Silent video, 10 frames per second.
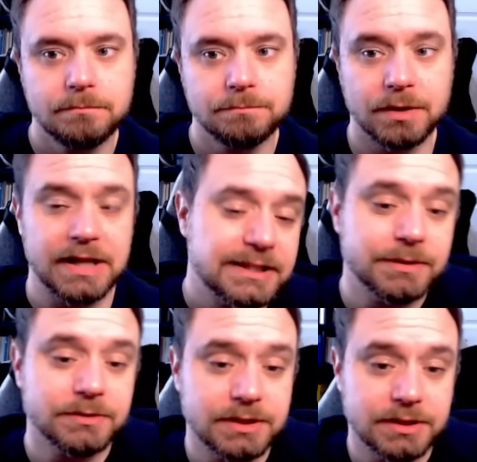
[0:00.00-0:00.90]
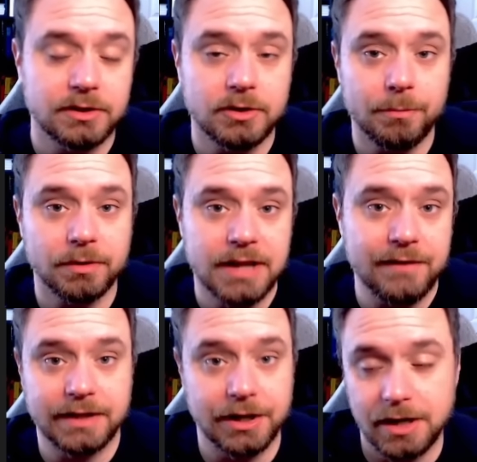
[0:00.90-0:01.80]
But that's built into Notebook
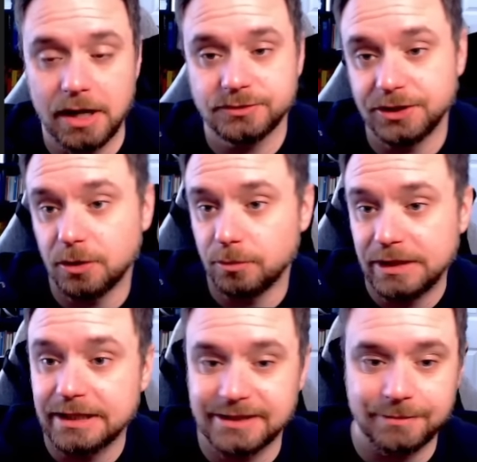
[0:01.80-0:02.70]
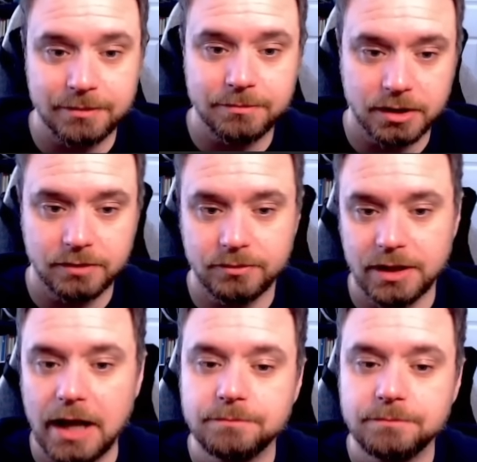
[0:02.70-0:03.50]
Navigator now, so you don't need a separate plugin for that.